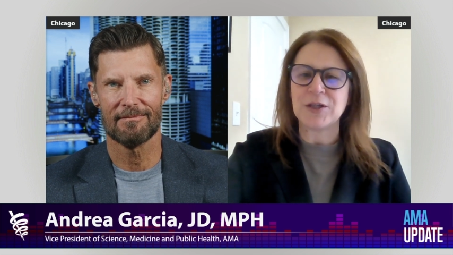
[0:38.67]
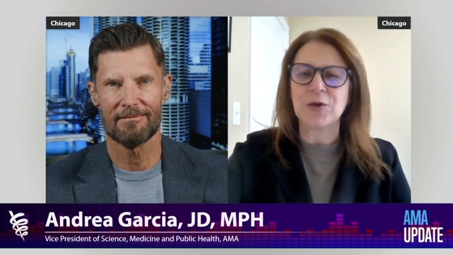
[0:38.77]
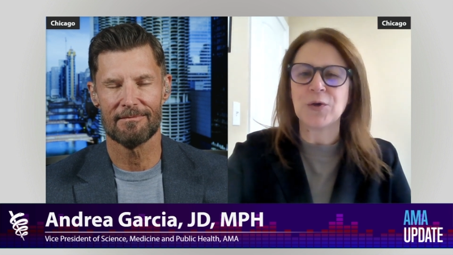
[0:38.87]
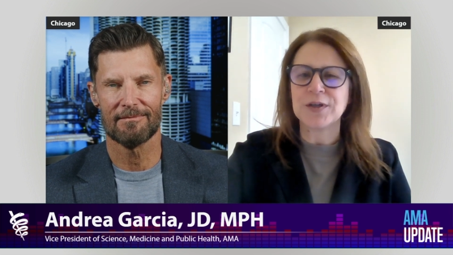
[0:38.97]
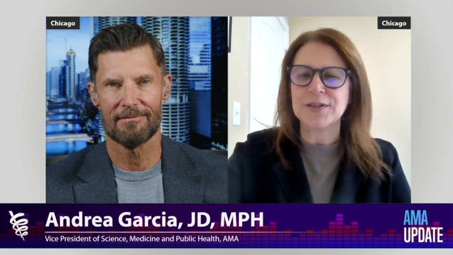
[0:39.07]

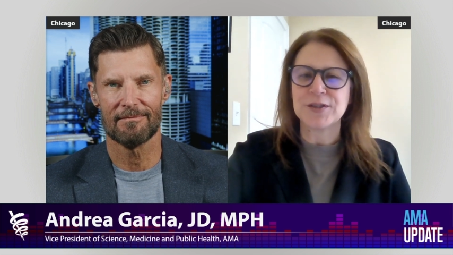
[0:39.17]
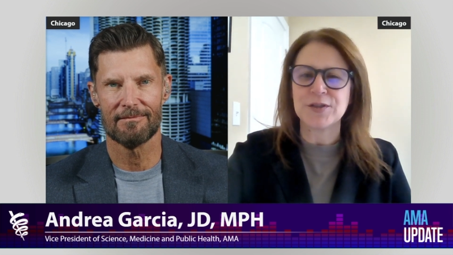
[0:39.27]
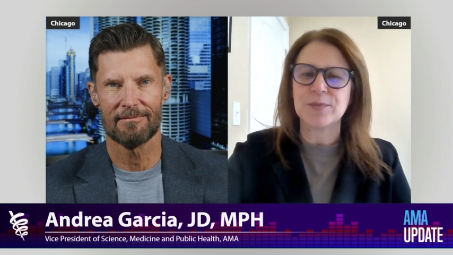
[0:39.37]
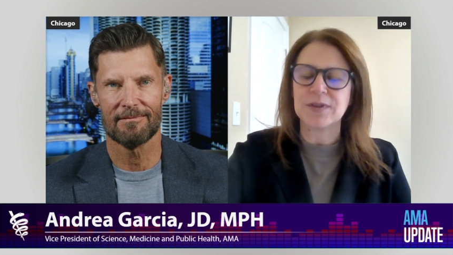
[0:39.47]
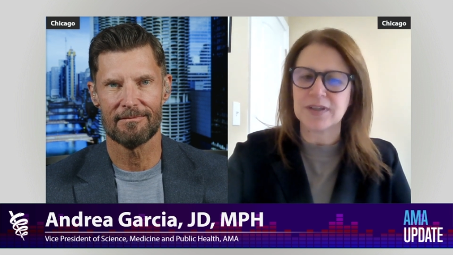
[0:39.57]
Speaker 1: according to
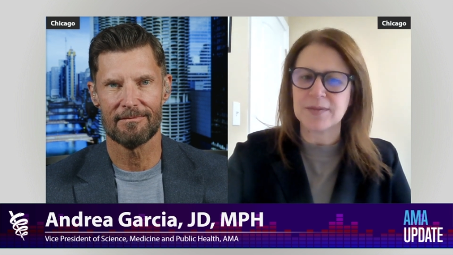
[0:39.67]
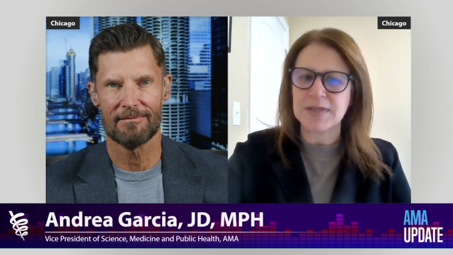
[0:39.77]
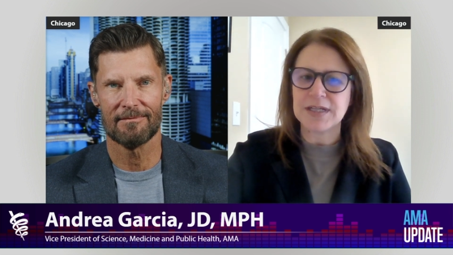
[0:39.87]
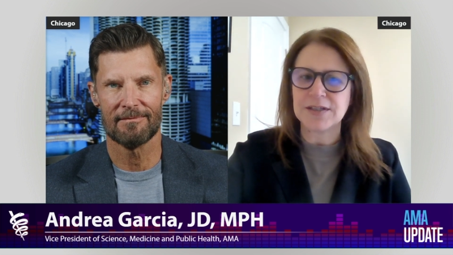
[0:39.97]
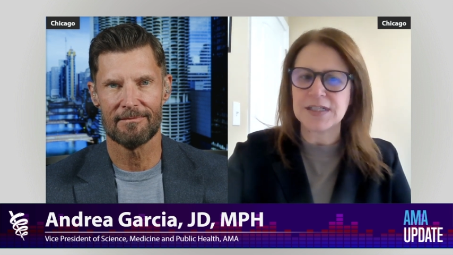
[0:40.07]

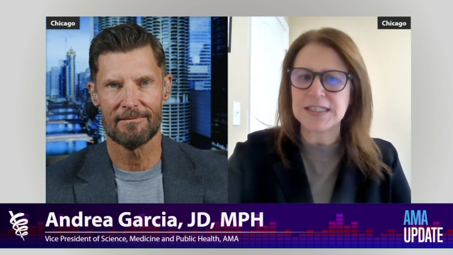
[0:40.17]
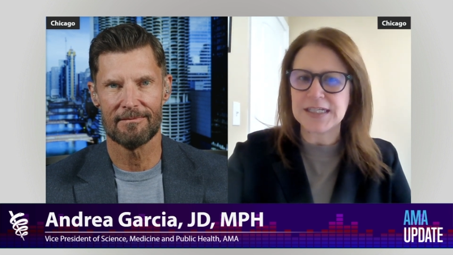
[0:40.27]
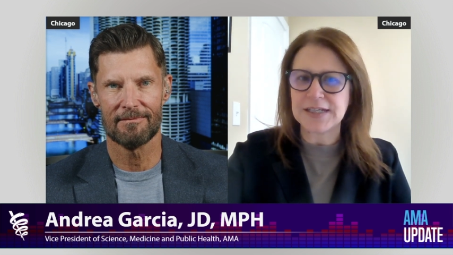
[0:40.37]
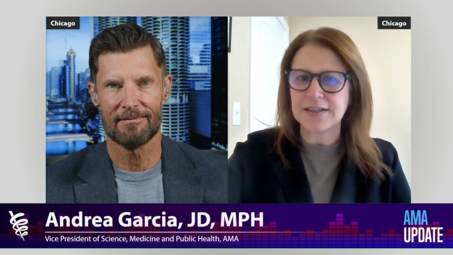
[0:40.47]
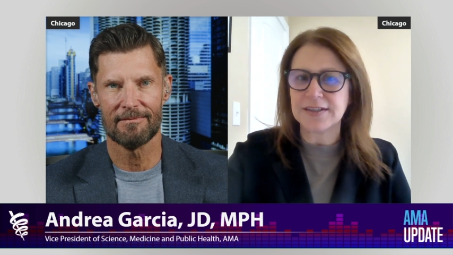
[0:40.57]
preliminary
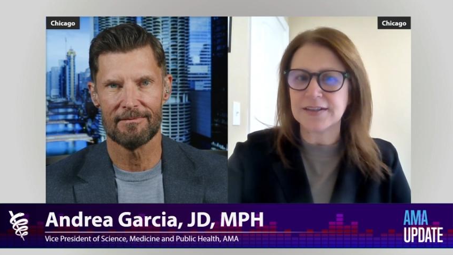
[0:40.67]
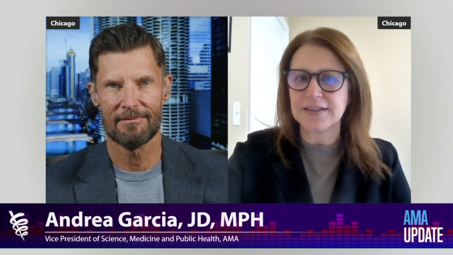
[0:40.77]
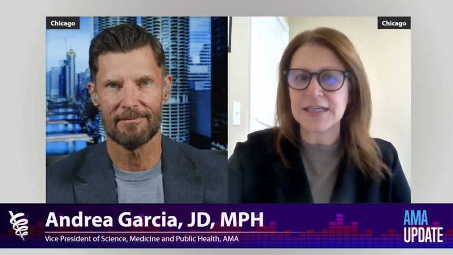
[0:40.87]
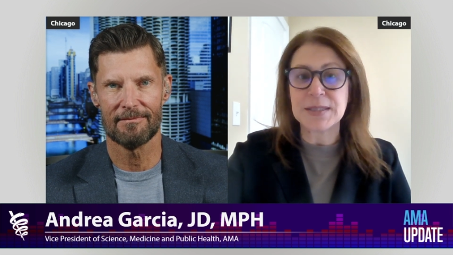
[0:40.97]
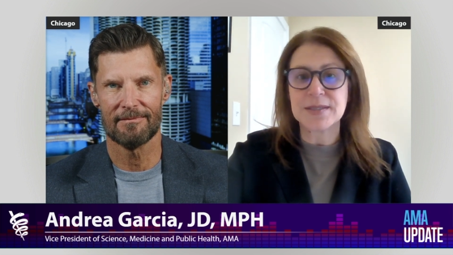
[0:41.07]
data,
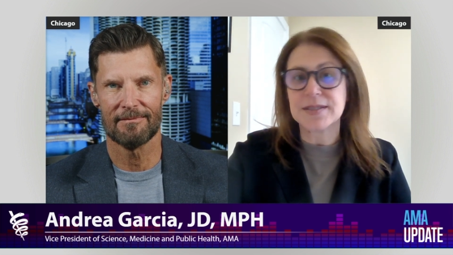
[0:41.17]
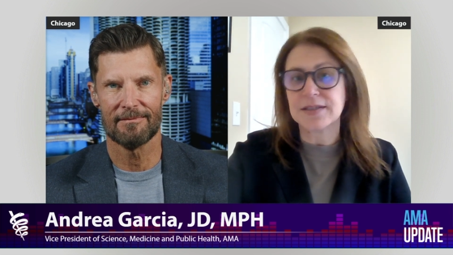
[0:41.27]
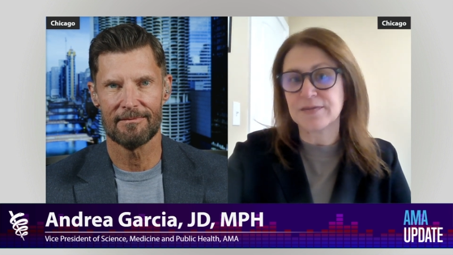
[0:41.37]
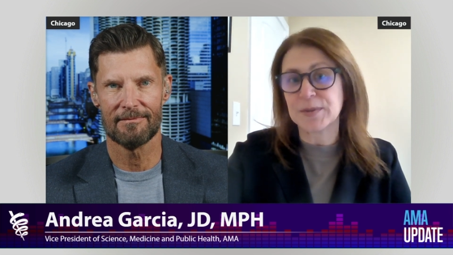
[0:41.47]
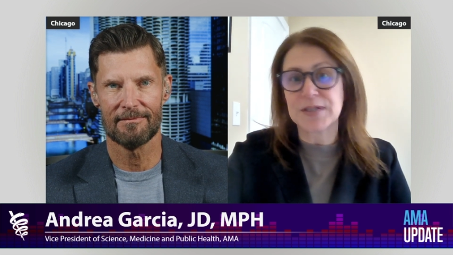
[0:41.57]
cases
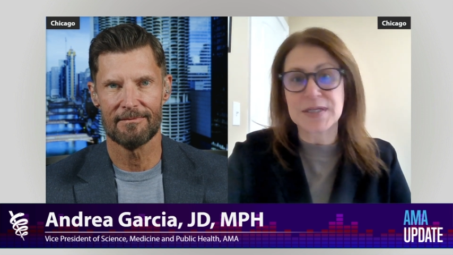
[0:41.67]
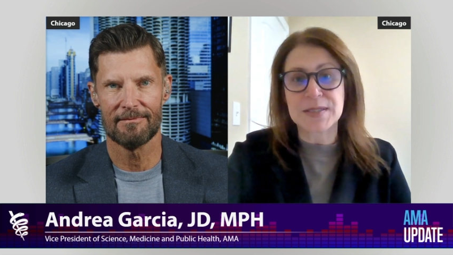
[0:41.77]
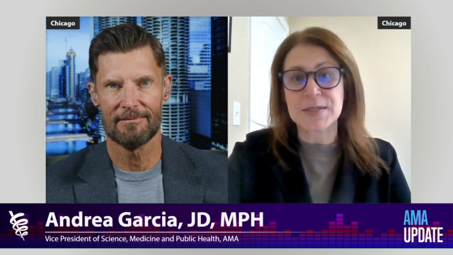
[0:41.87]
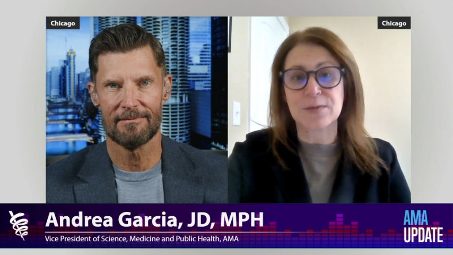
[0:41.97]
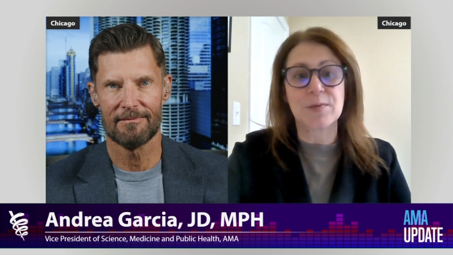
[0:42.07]
of
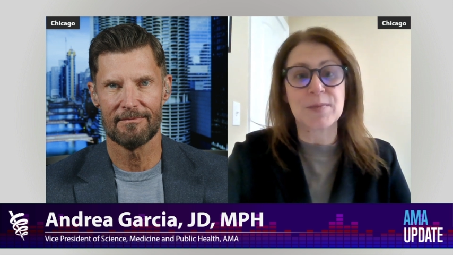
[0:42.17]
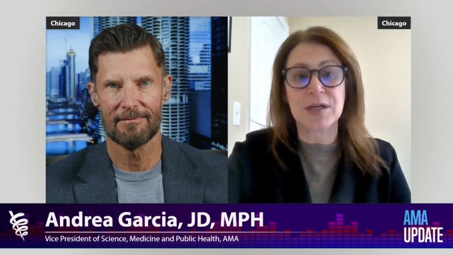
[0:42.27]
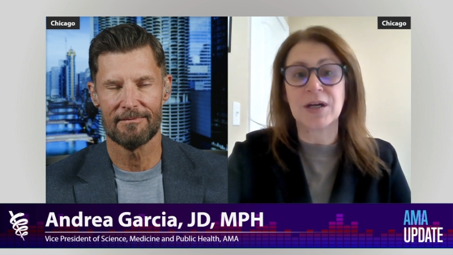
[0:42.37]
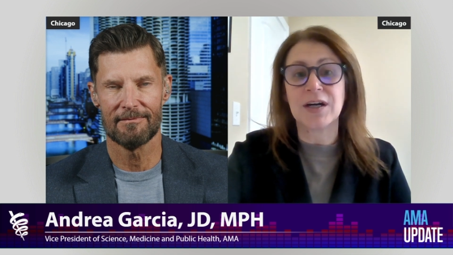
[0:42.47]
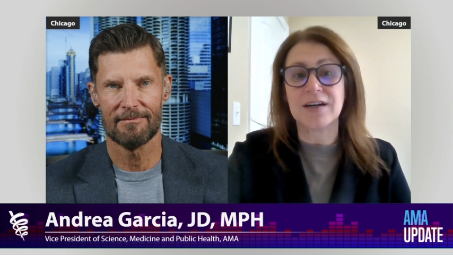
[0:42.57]
pertussis or whooping
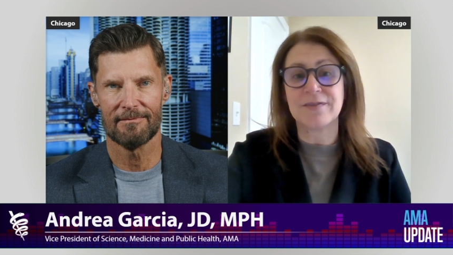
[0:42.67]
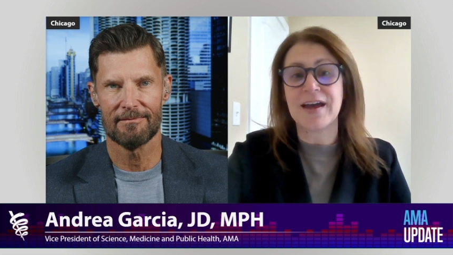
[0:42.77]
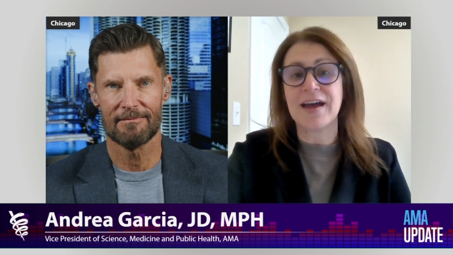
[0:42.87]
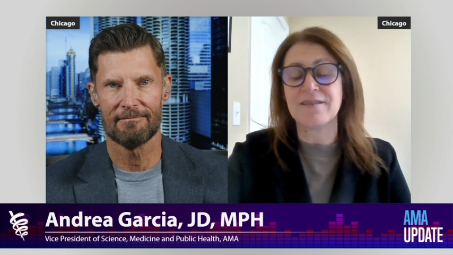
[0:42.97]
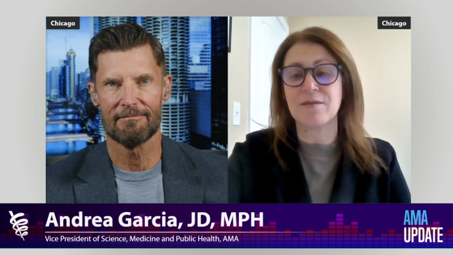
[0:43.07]
cough
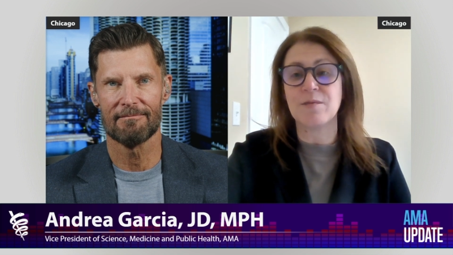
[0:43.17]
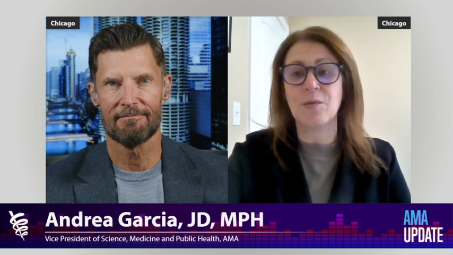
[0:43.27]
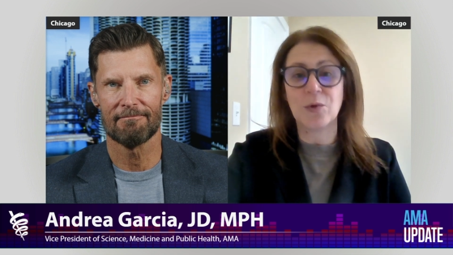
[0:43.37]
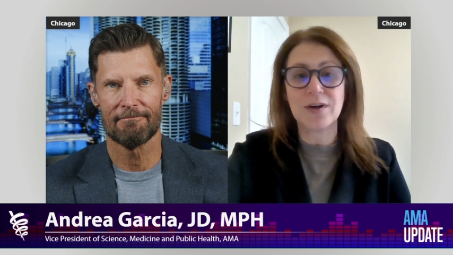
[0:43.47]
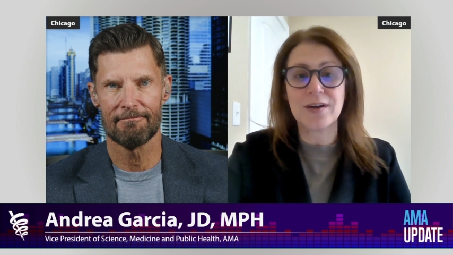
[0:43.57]
have
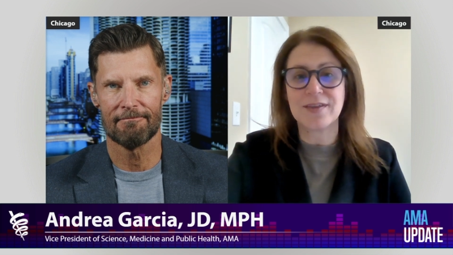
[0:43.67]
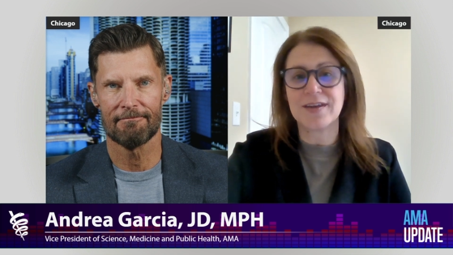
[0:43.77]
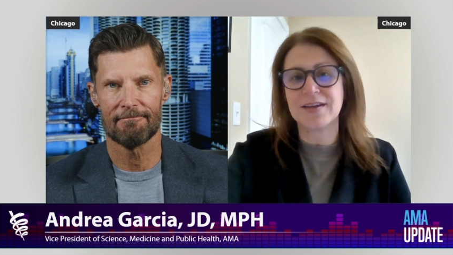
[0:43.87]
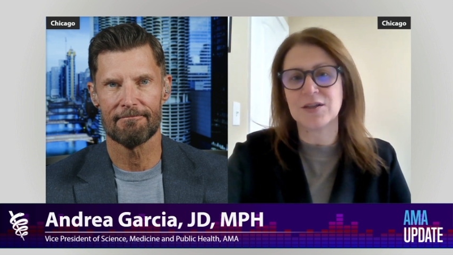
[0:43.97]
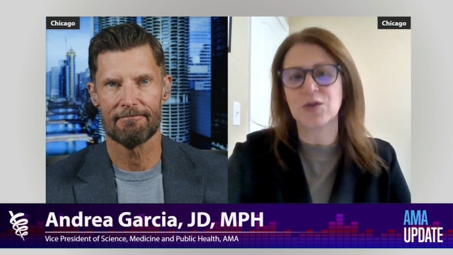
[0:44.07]
more
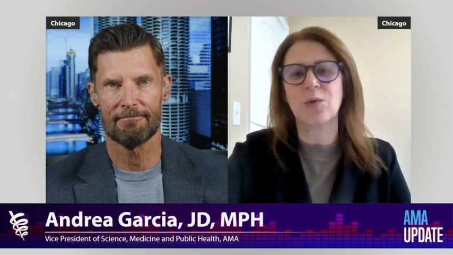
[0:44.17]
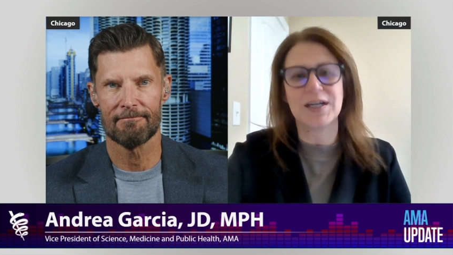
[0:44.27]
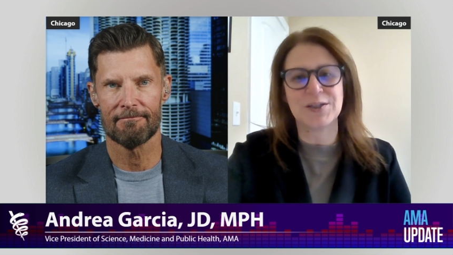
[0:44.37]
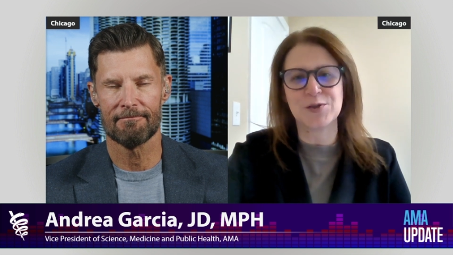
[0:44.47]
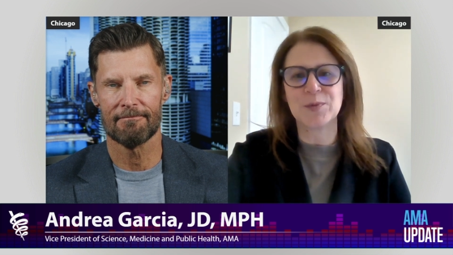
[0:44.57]
than
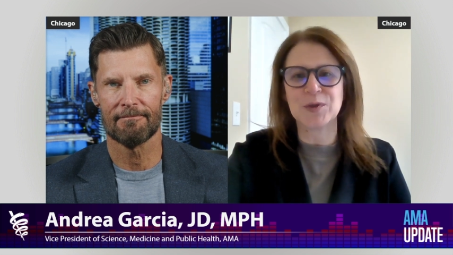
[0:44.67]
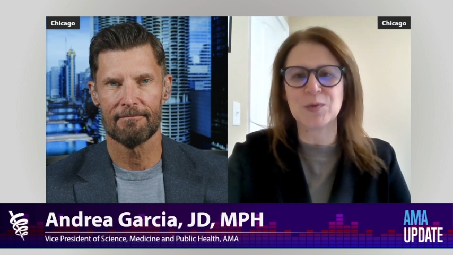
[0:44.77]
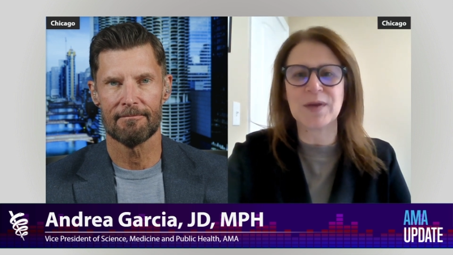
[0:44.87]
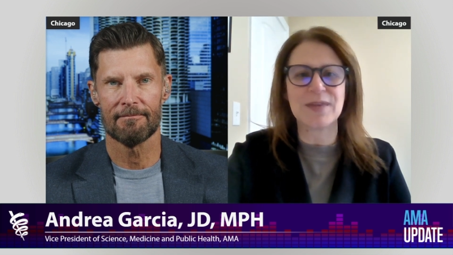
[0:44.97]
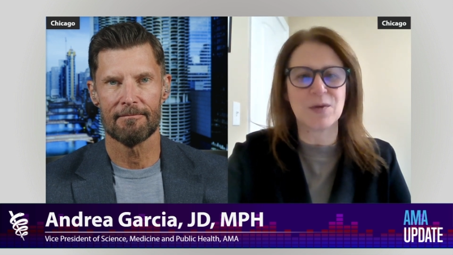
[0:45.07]
quadrupled
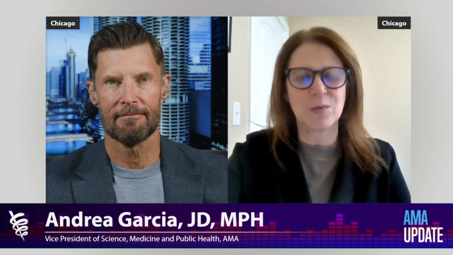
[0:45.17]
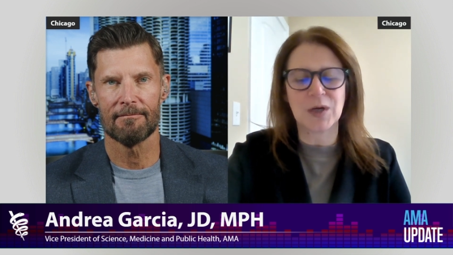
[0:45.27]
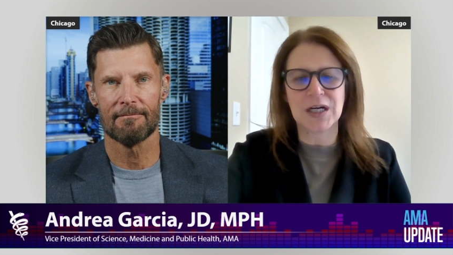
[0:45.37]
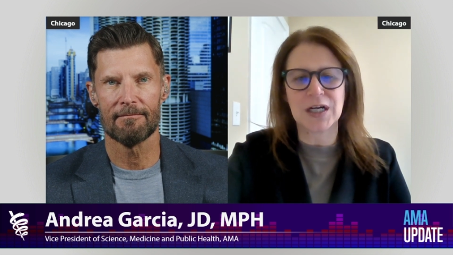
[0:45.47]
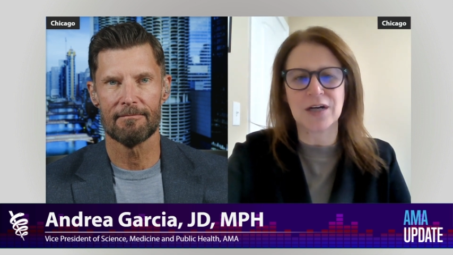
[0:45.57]
what they
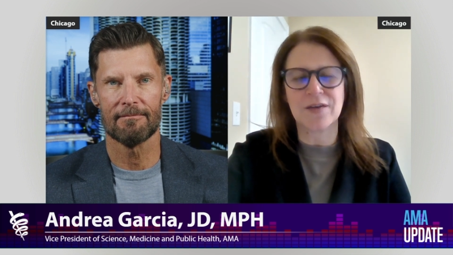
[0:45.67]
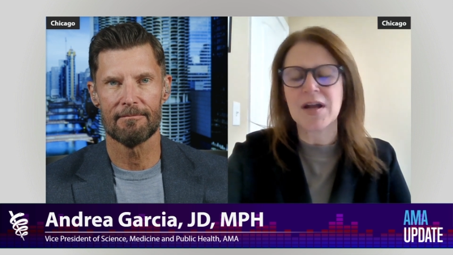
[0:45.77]
were